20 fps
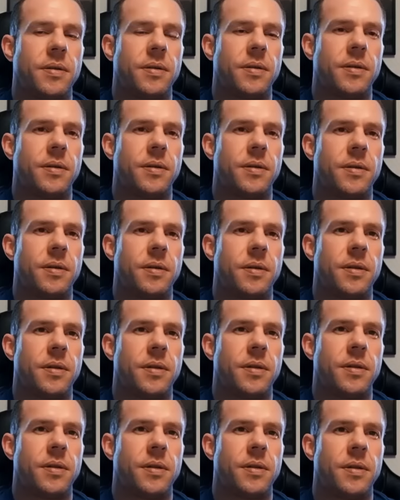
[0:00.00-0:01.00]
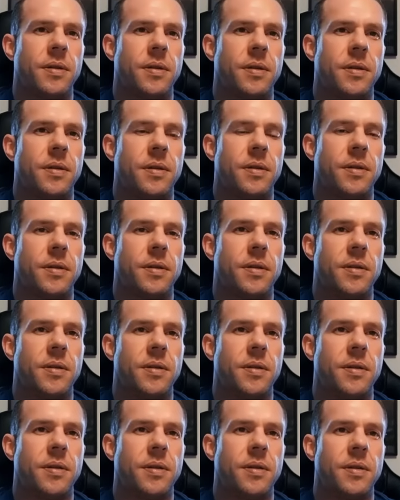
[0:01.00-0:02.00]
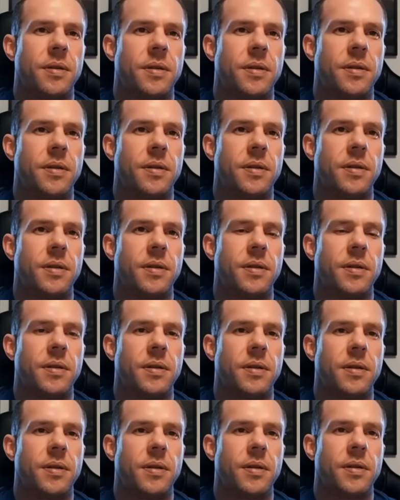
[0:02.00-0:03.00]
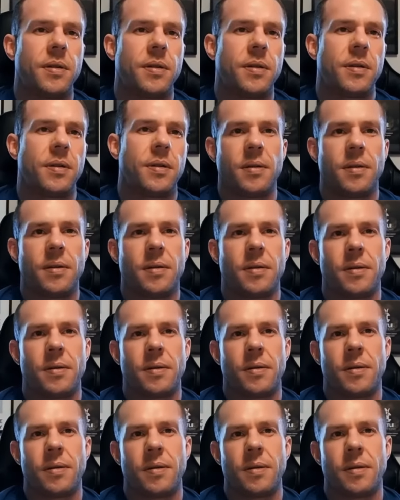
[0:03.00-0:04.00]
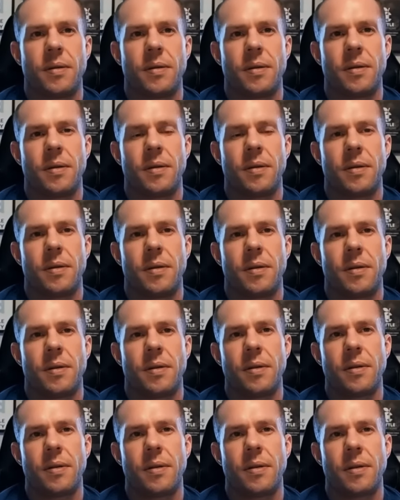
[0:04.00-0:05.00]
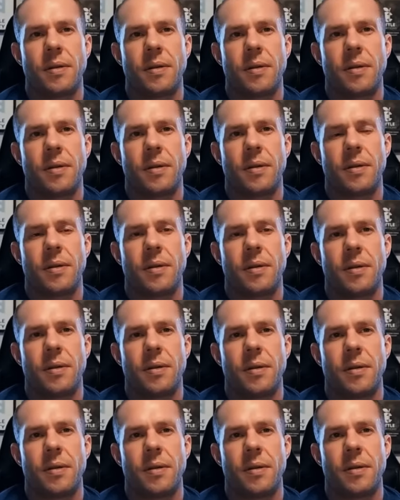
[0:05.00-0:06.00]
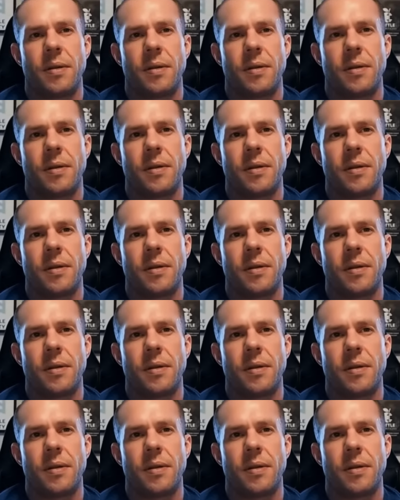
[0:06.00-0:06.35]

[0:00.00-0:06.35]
(silent)